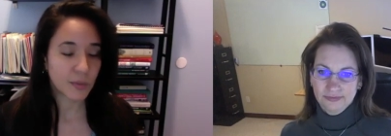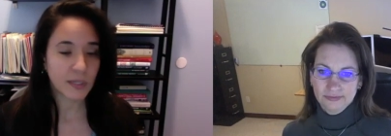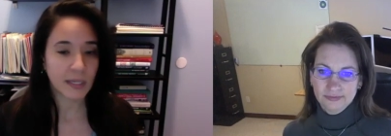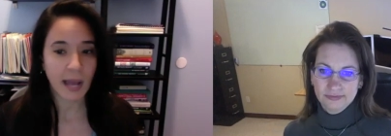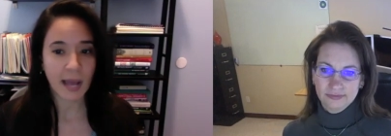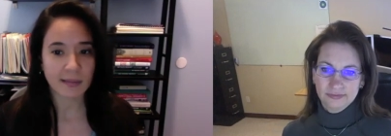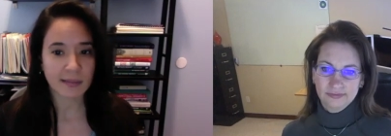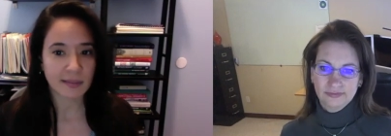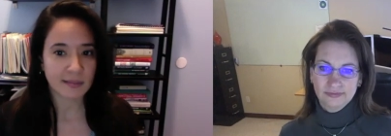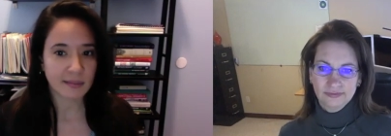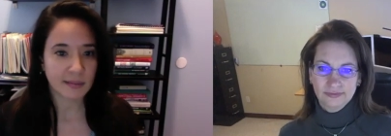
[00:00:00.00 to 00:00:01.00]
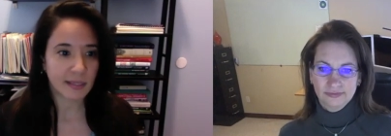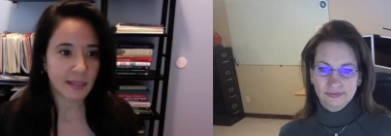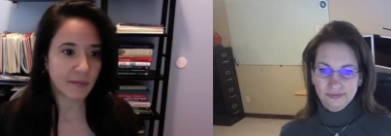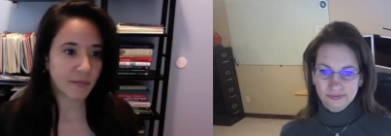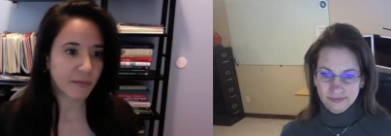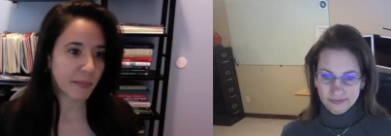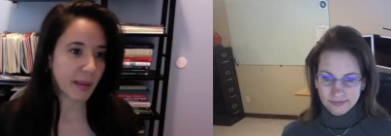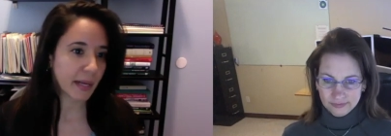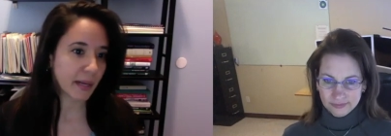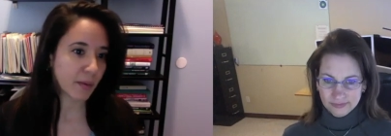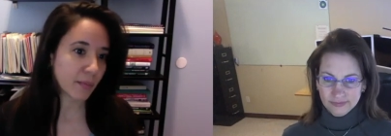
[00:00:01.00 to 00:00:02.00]
Speaker 1: access the data from
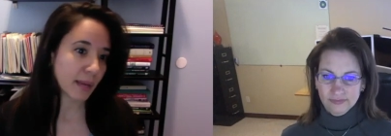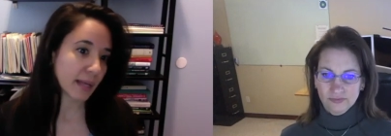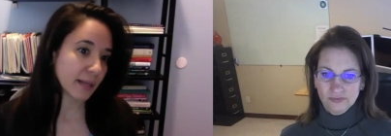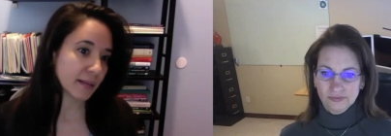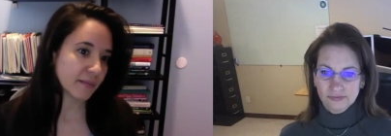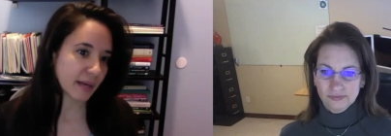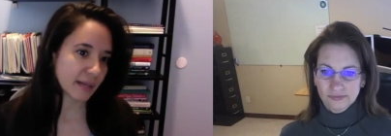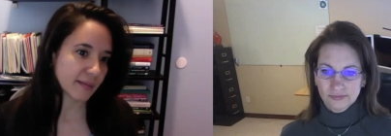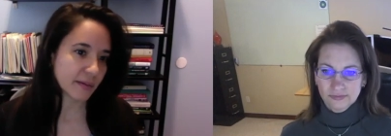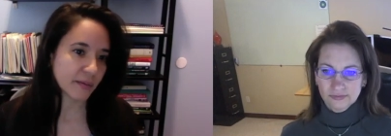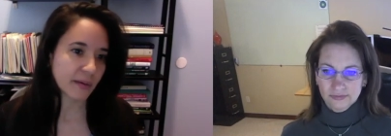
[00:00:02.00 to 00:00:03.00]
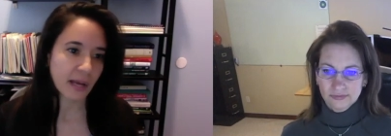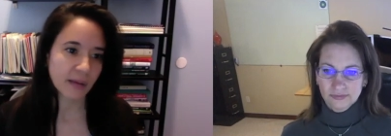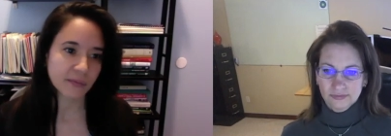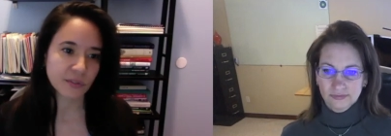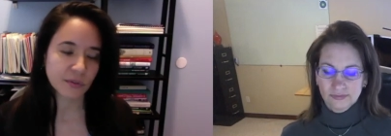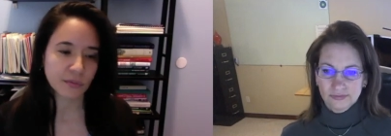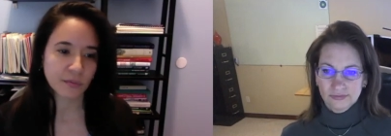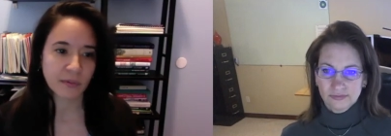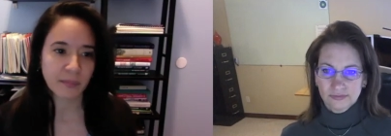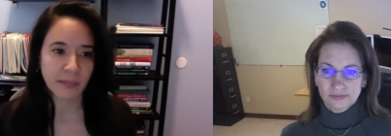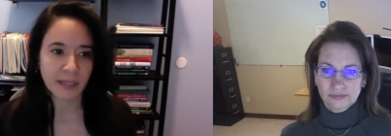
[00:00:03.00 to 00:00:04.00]
any any device. You don't have to run
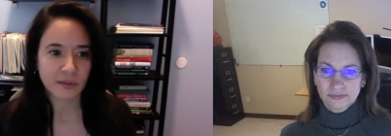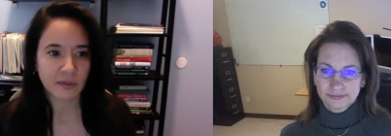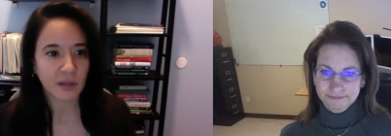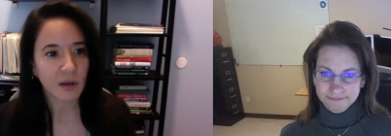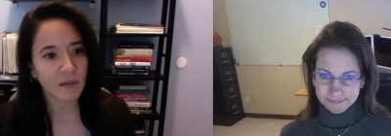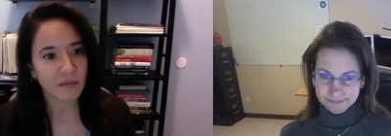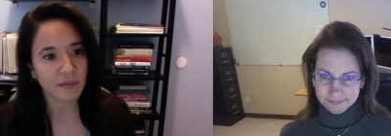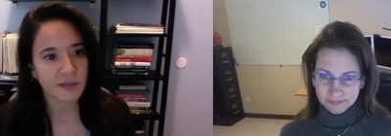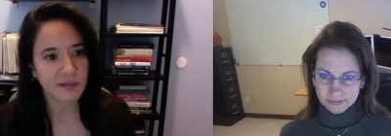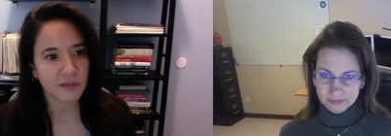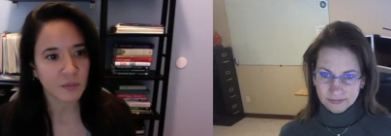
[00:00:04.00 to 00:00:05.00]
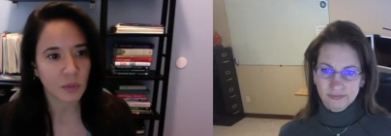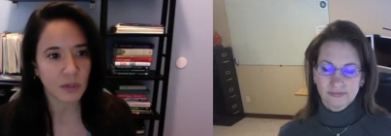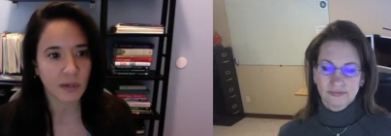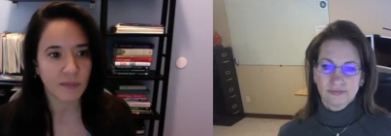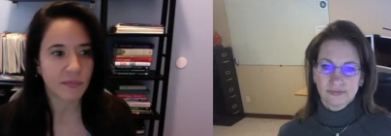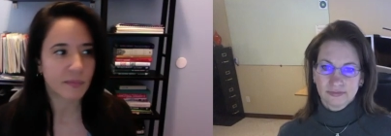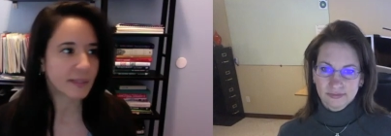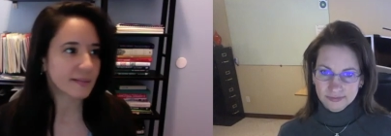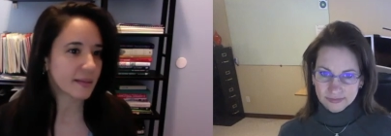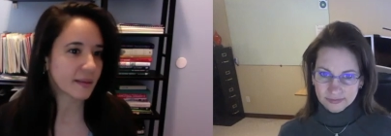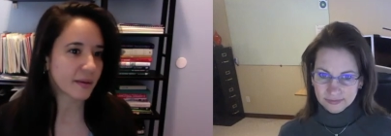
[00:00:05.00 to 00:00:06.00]
back to the office, or if you, let's say that
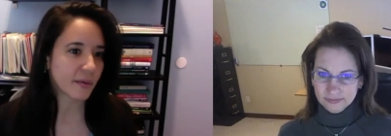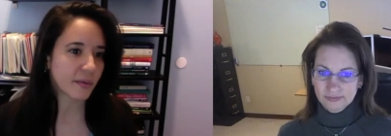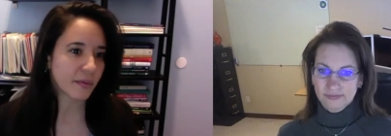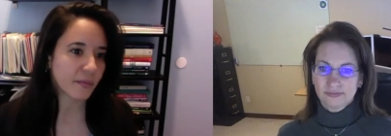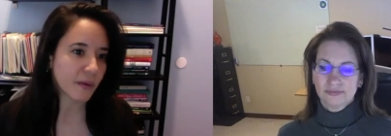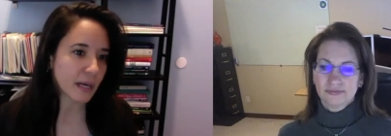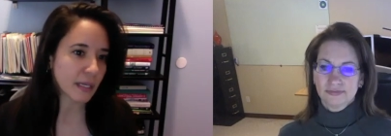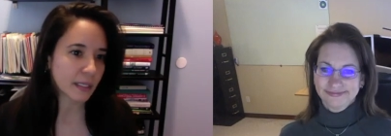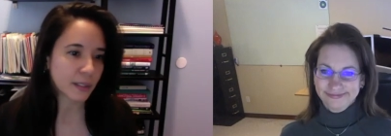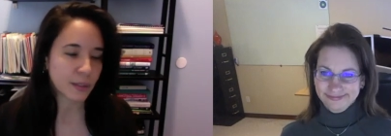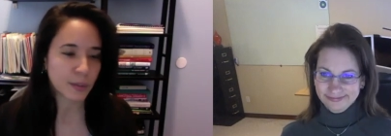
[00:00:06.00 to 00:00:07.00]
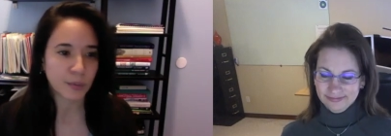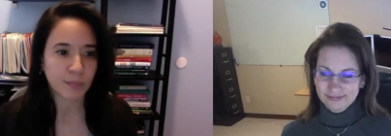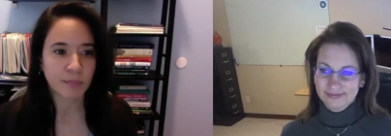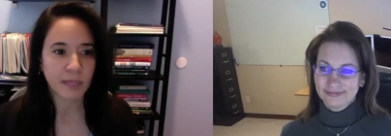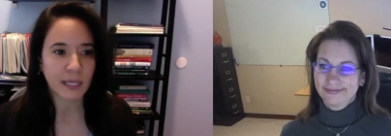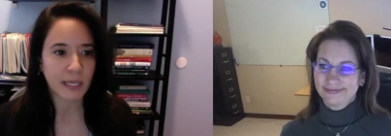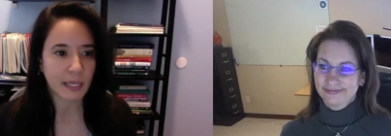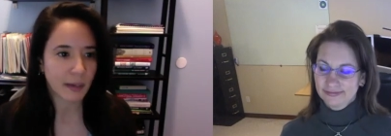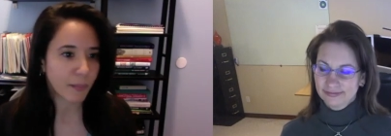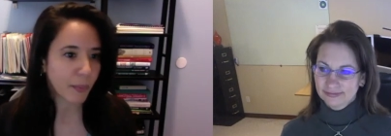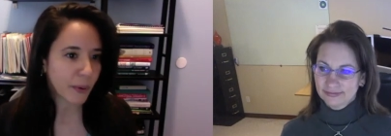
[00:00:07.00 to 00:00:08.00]
you're on the run and you're making an
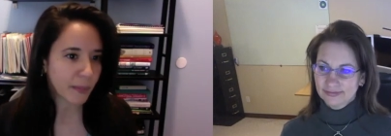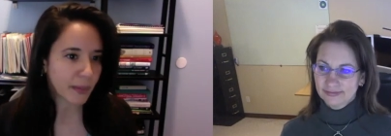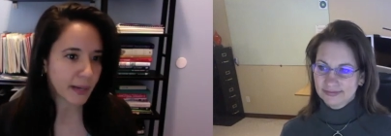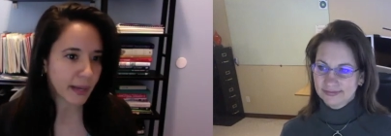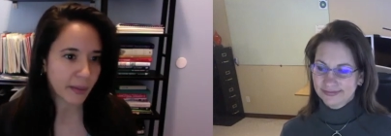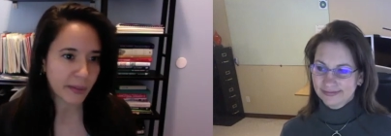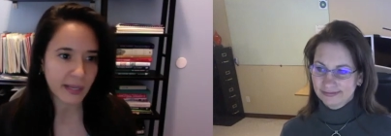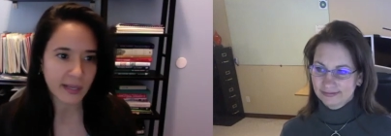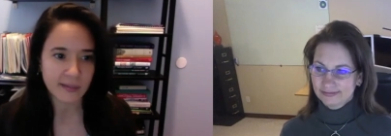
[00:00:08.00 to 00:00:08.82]
appointment nowadays.